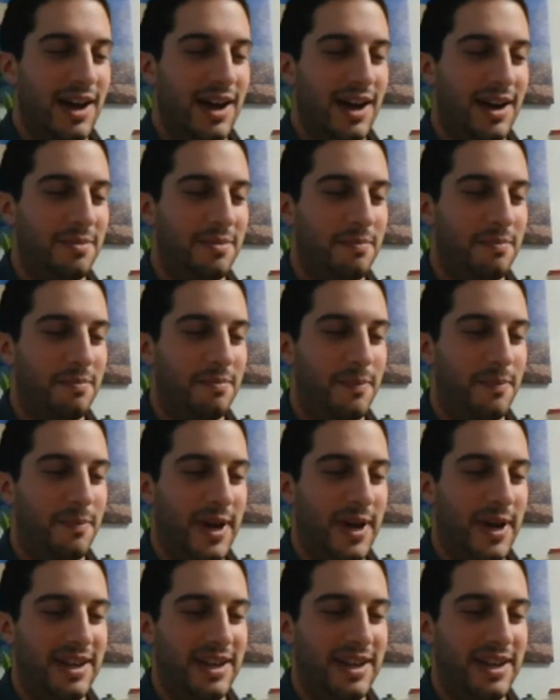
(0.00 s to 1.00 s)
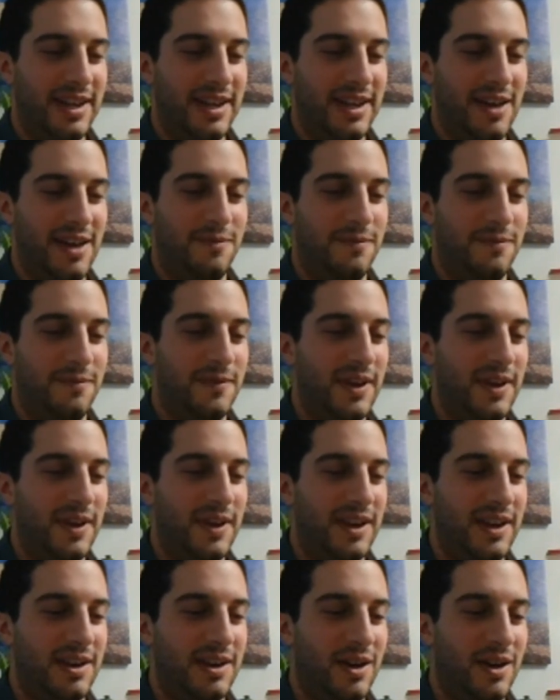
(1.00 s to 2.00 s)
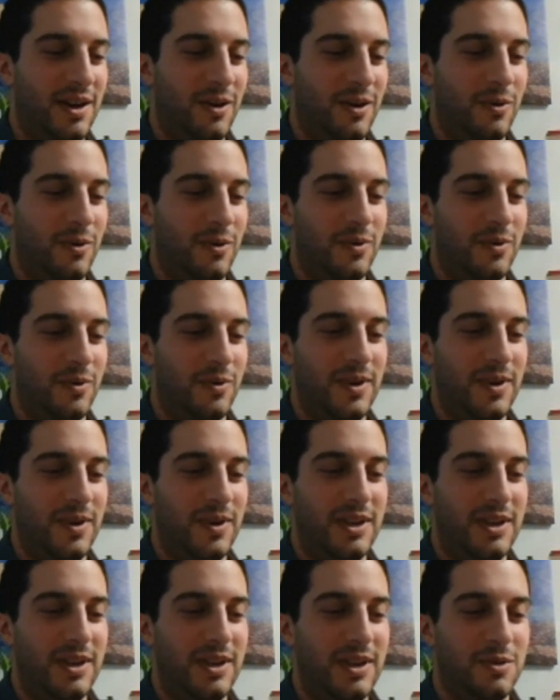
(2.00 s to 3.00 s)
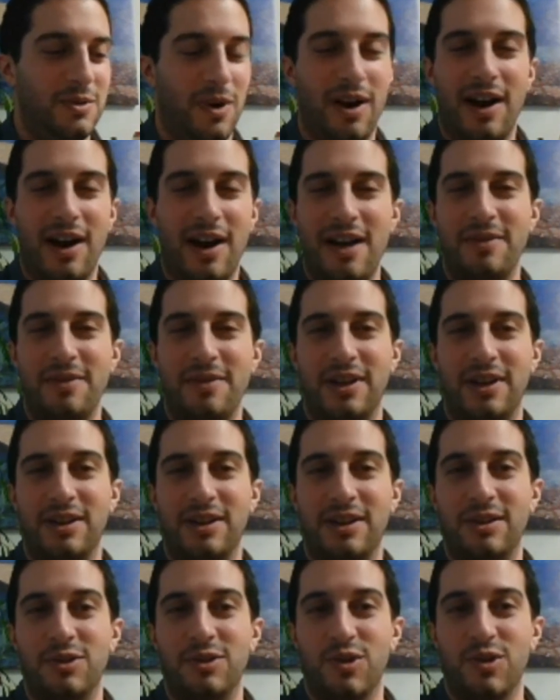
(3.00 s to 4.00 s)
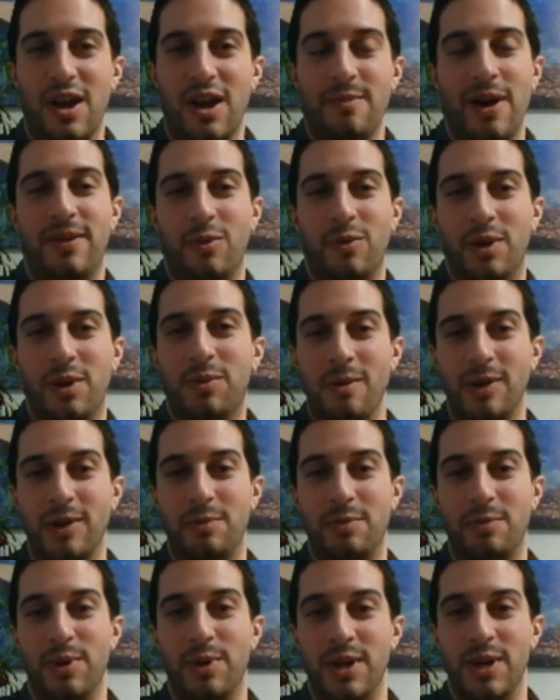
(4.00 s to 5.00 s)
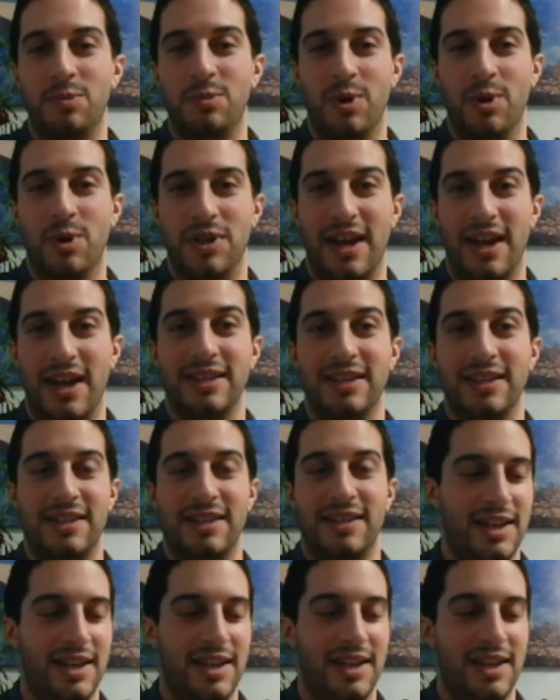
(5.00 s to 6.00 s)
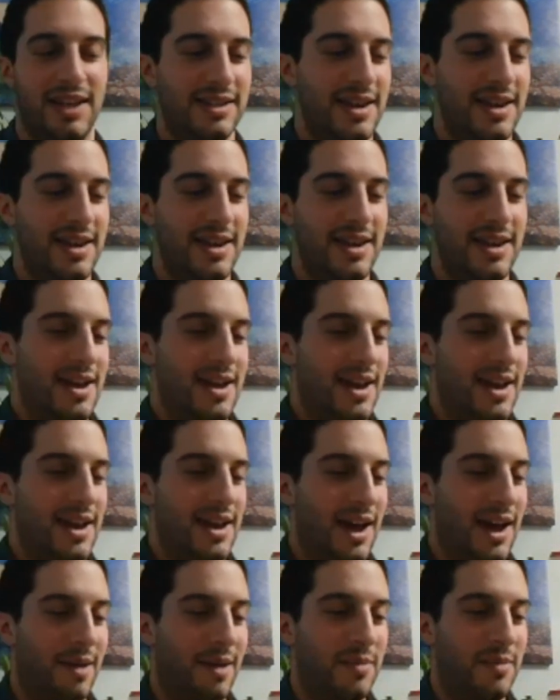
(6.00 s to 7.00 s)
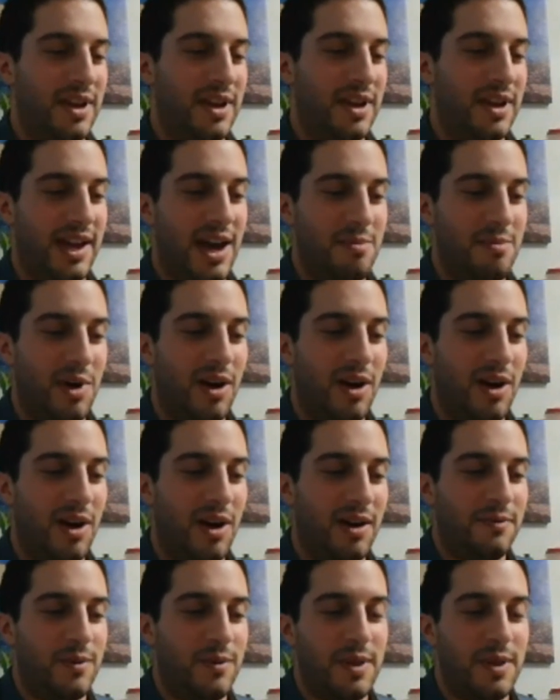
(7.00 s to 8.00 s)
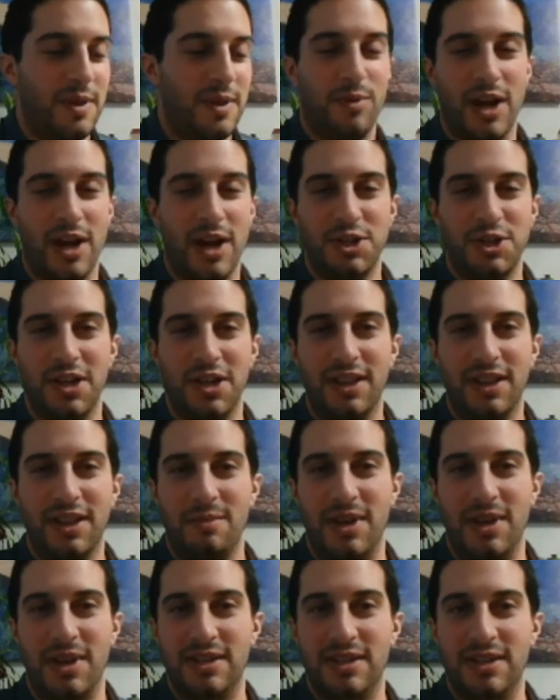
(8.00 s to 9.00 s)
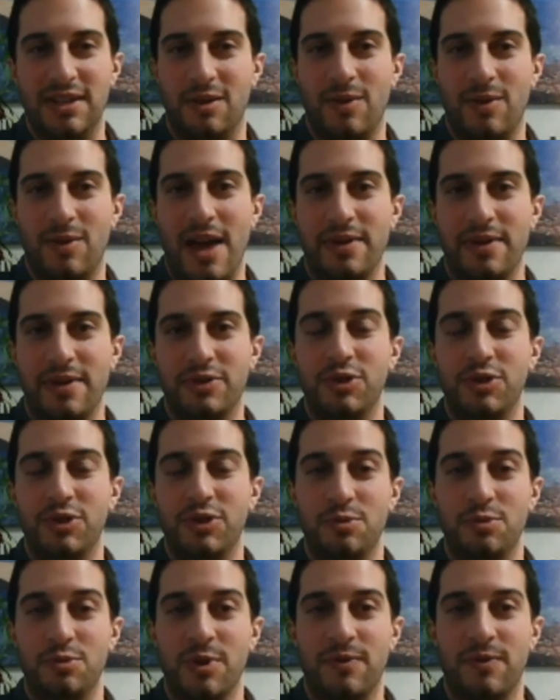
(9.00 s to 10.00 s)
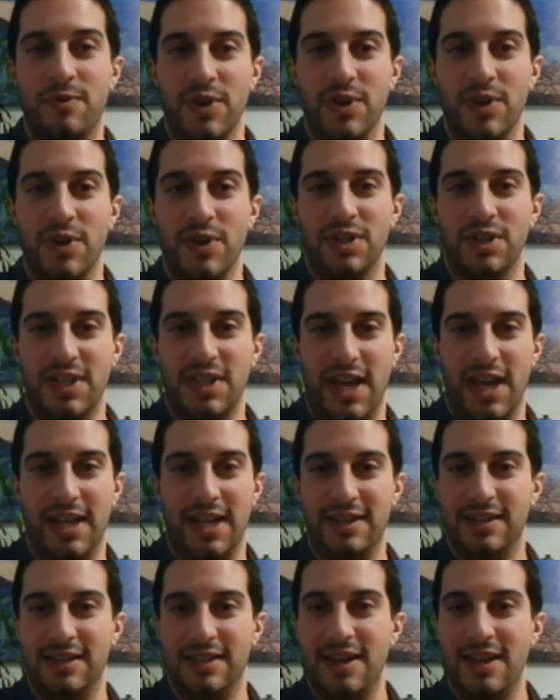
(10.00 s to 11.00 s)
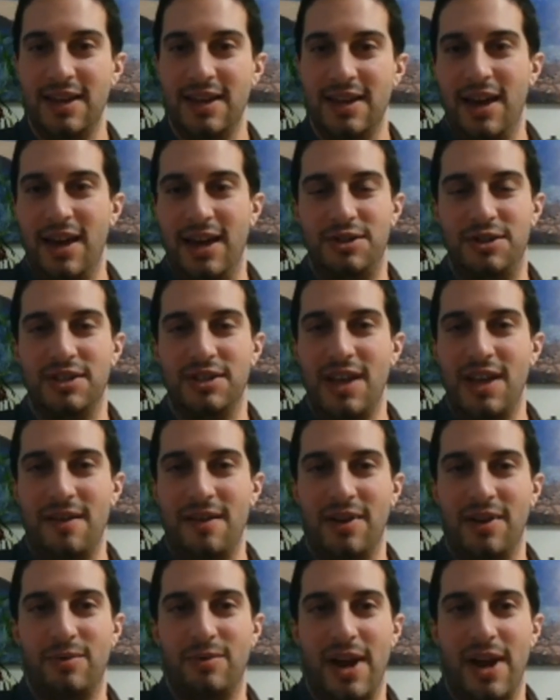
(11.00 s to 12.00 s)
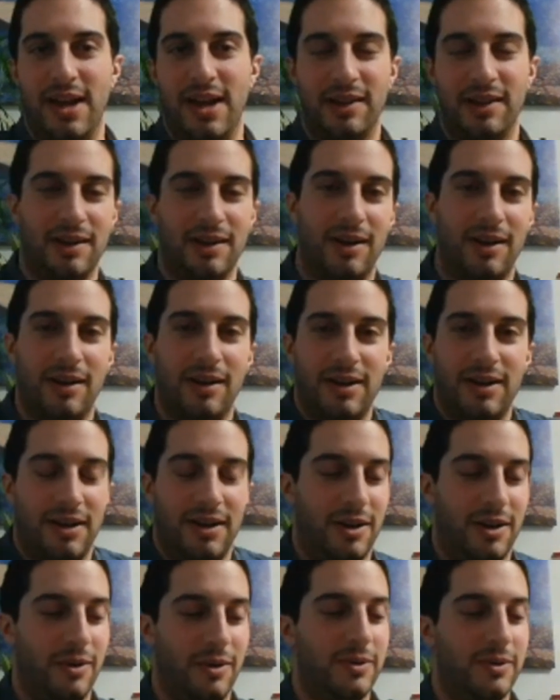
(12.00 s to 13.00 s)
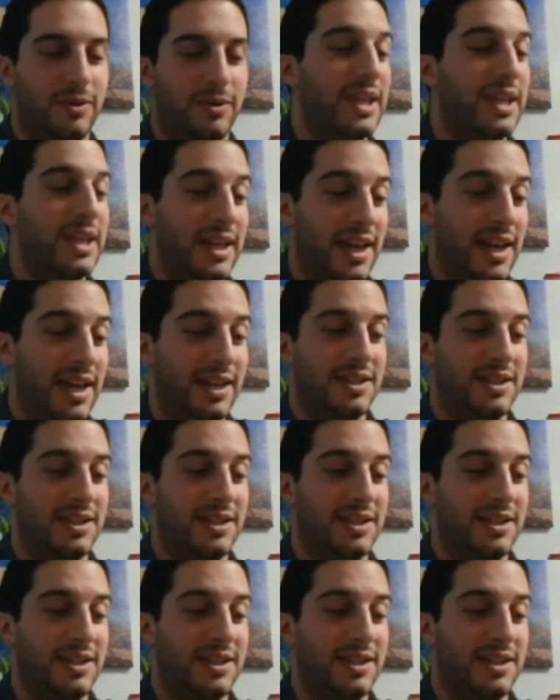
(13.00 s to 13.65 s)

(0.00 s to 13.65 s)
But if you are having dry mouth, that will probably predispose you to getting stains. But if they come off with brushing, that means they're rather superficial stains, and just having regular cleanings.